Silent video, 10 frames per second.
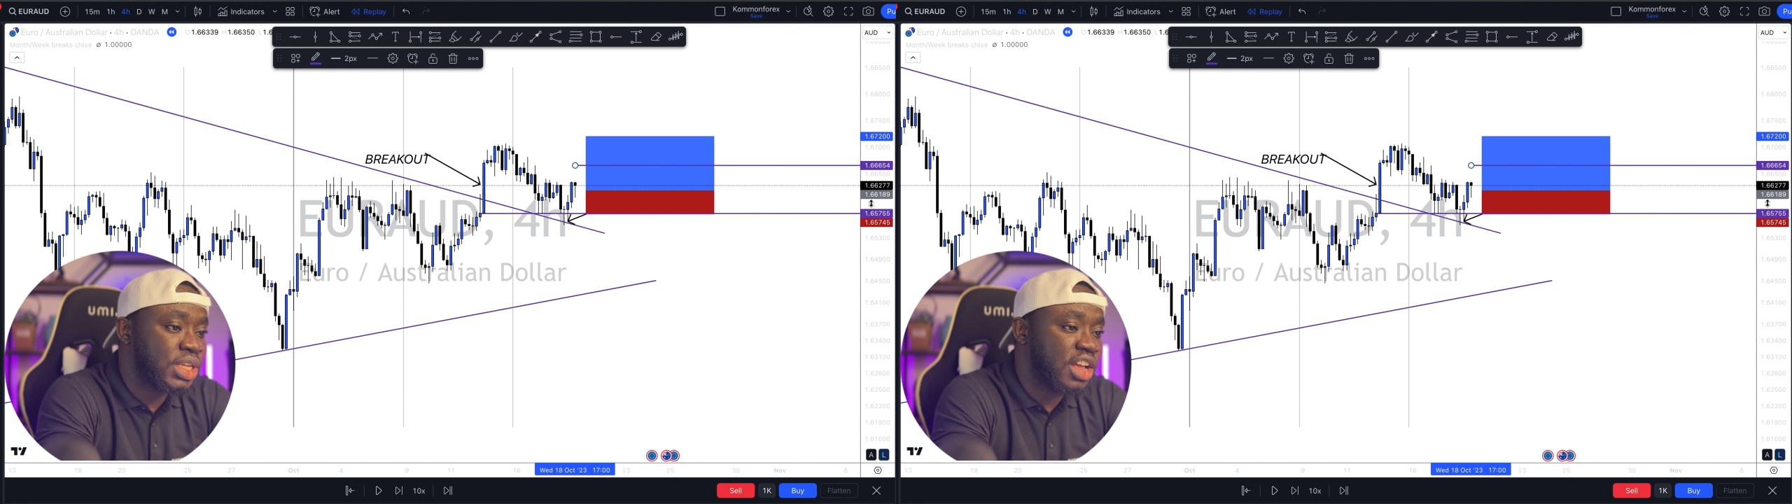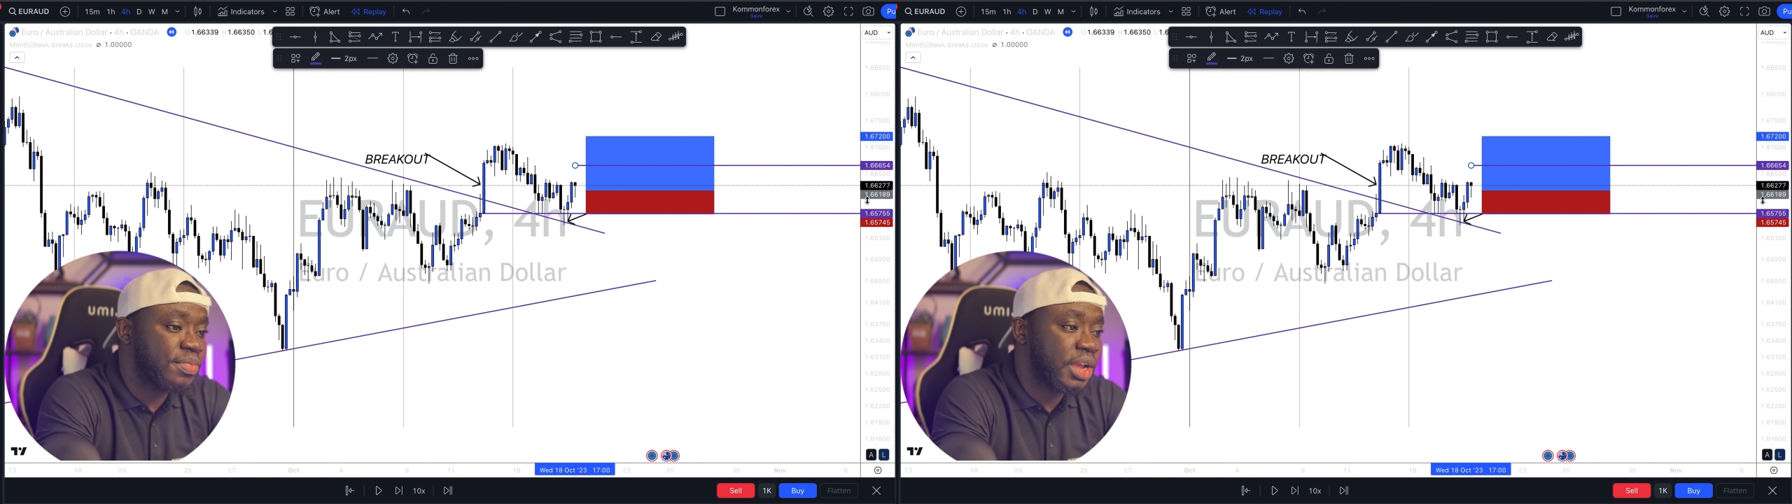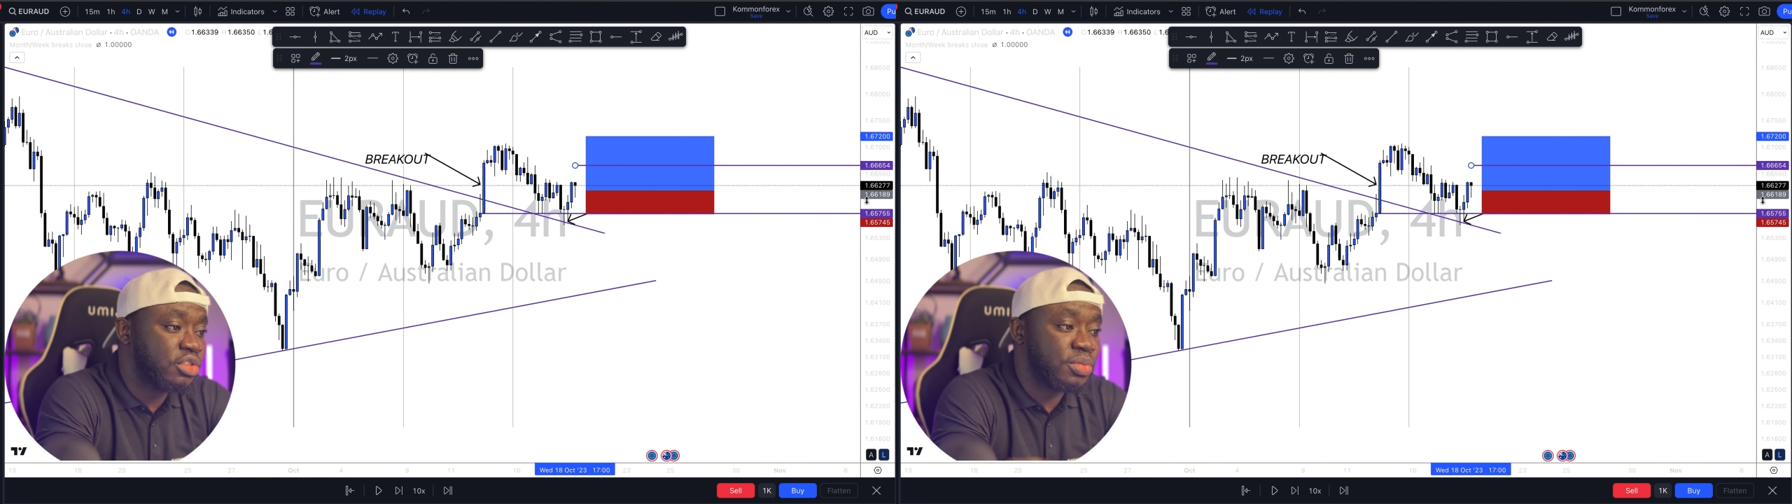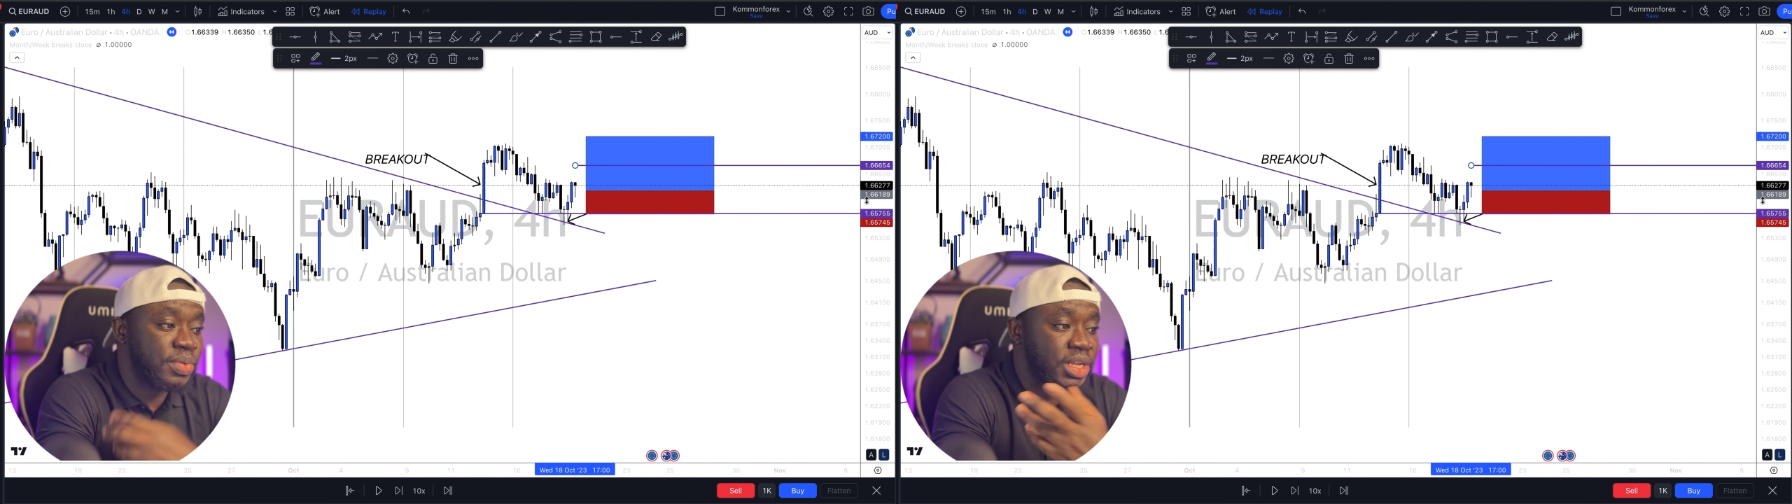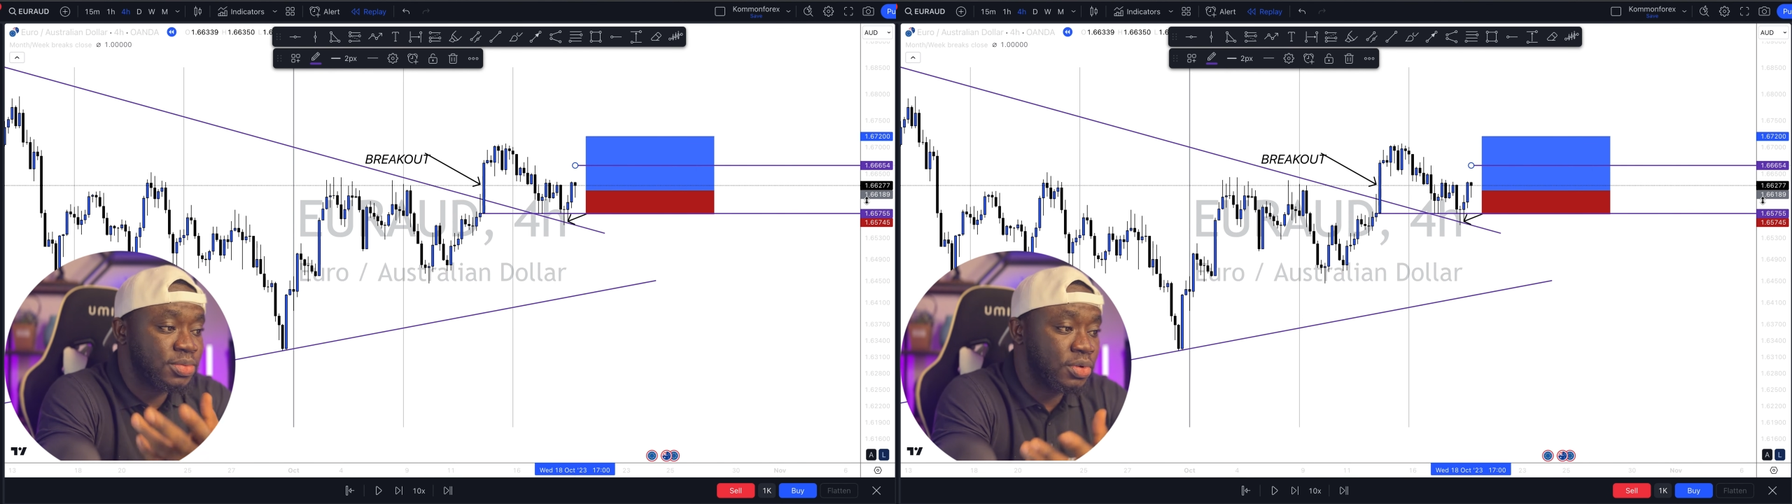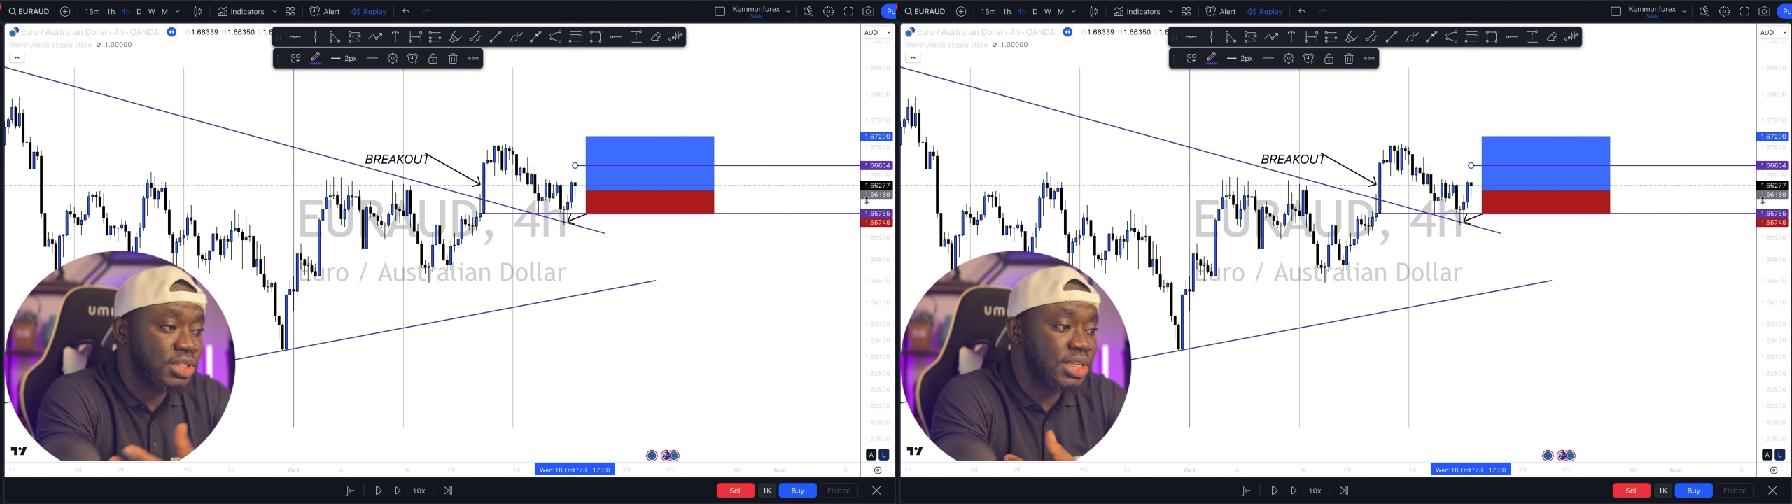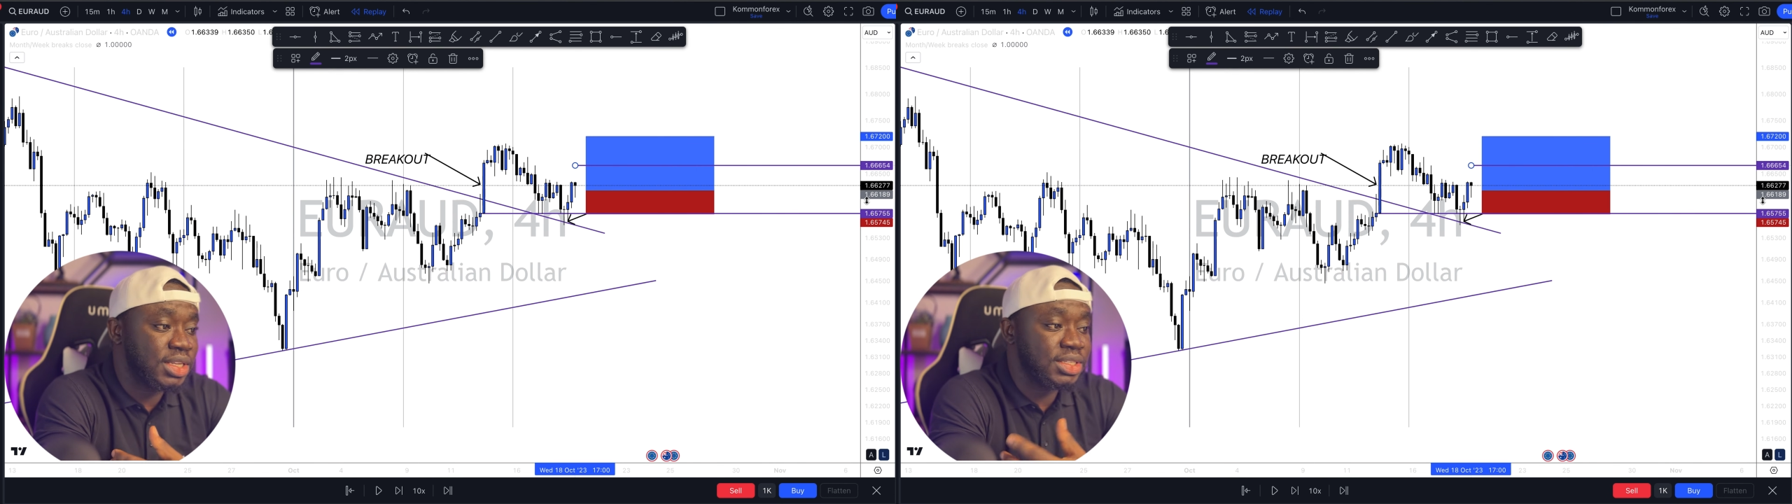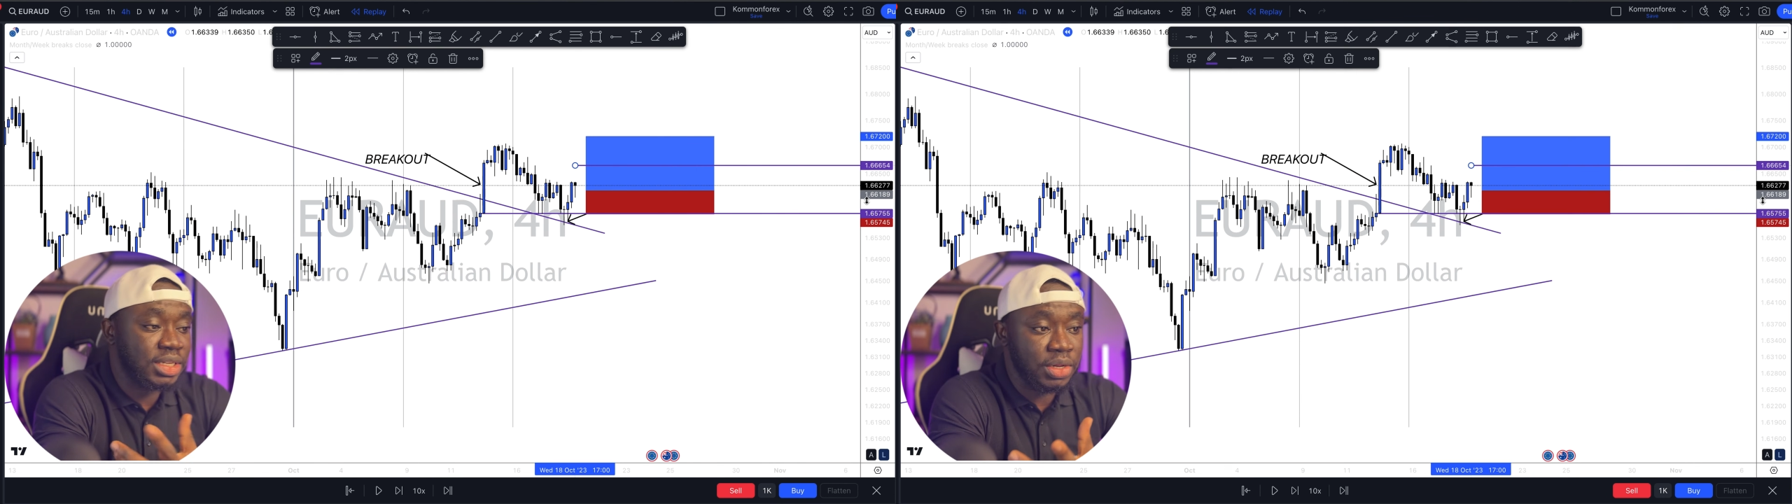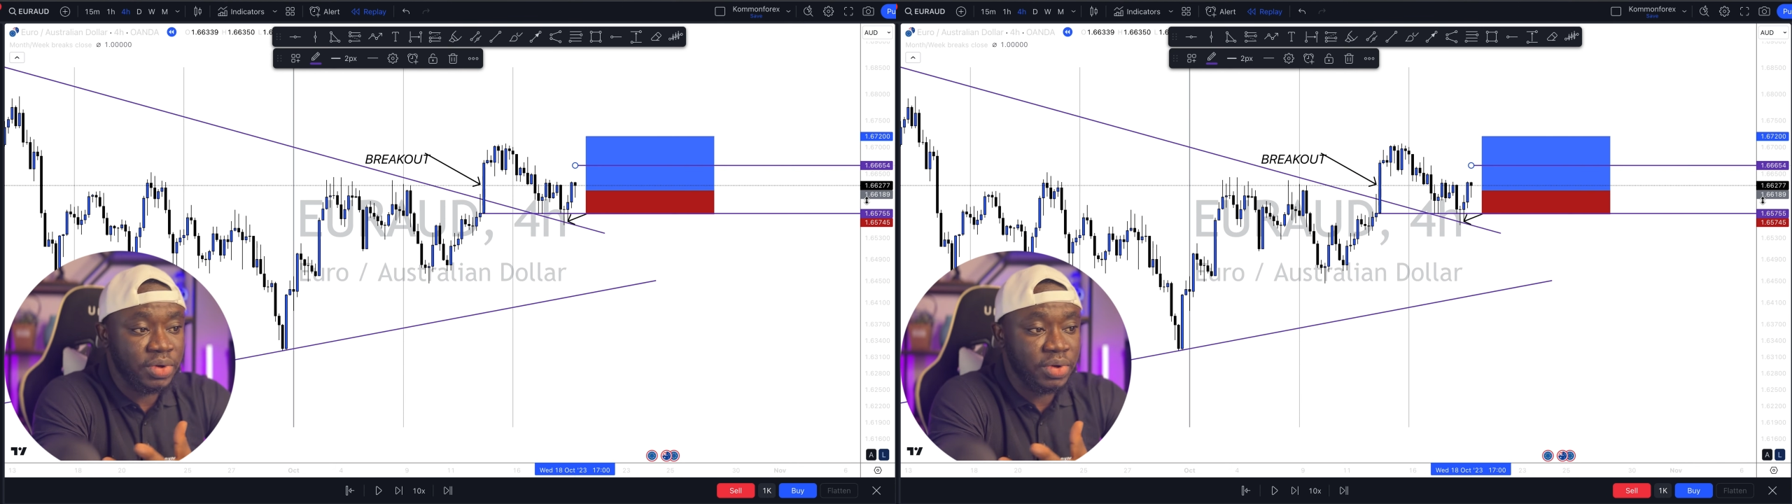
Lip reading: I have my entry price because that's exactly